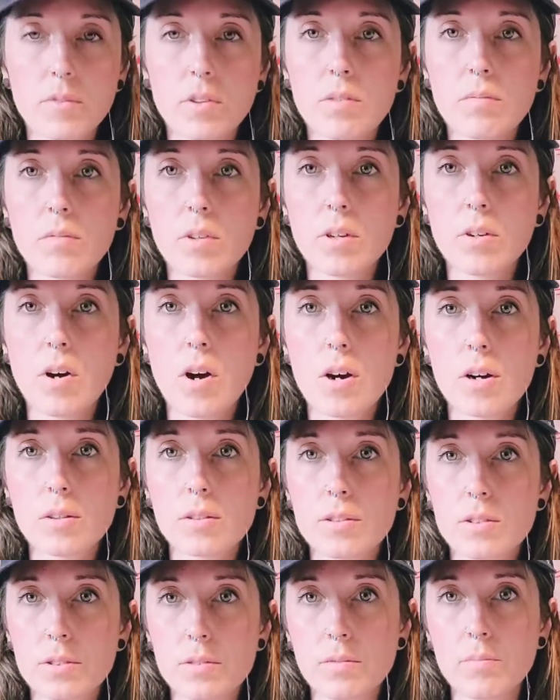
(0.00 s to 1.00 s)

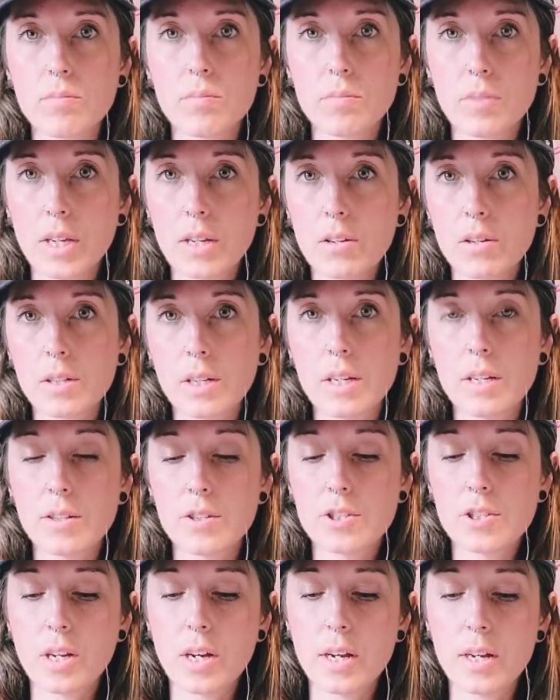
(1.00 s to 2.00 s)
cards, like, on
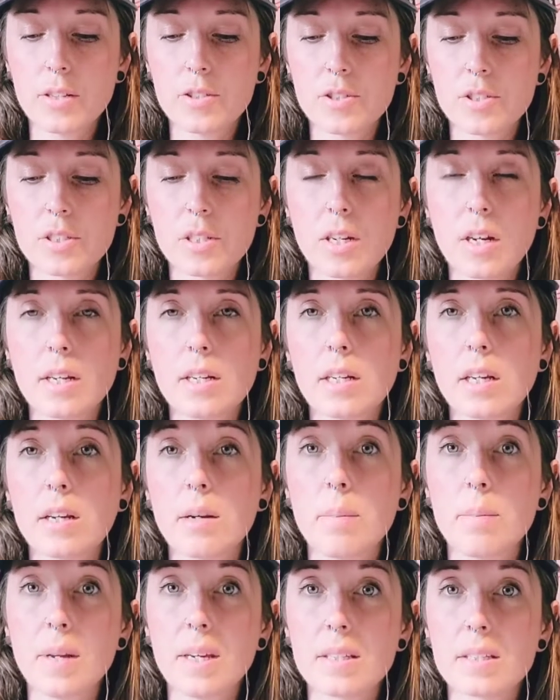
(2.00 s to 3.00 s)
each side, just to kind of get
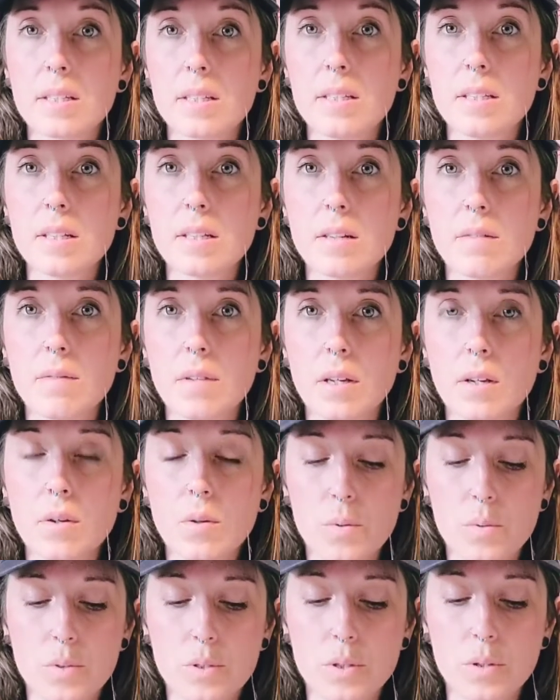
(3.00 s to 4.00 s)
a base idea of, like,
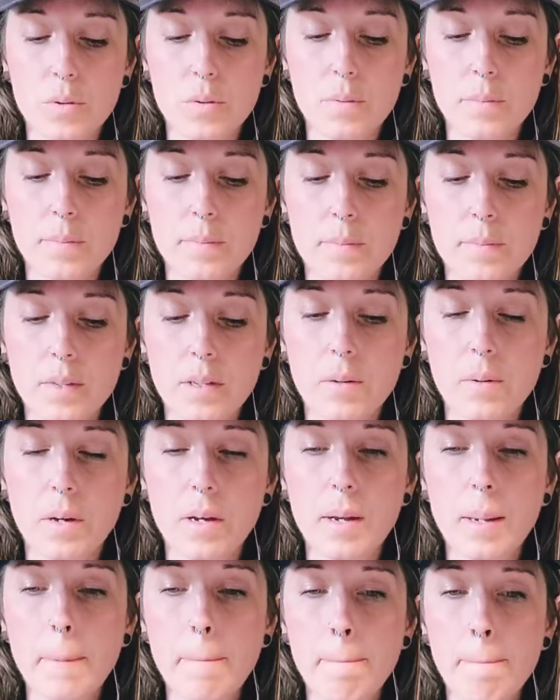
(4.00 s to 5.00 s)
who's who,
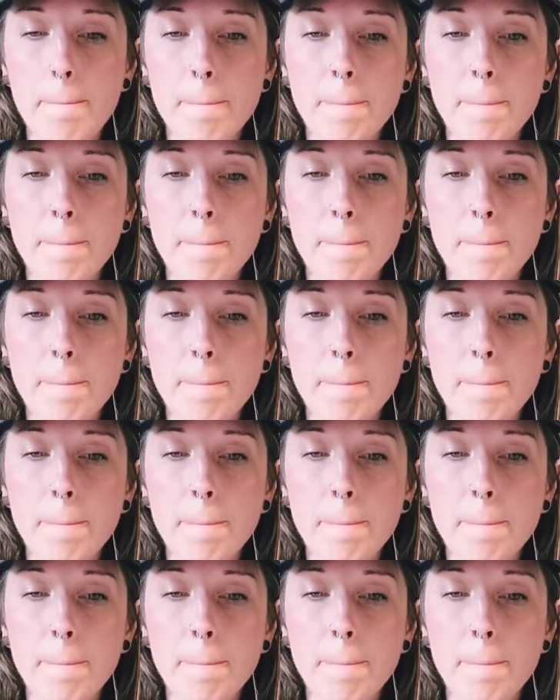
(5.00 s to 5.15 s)
okay?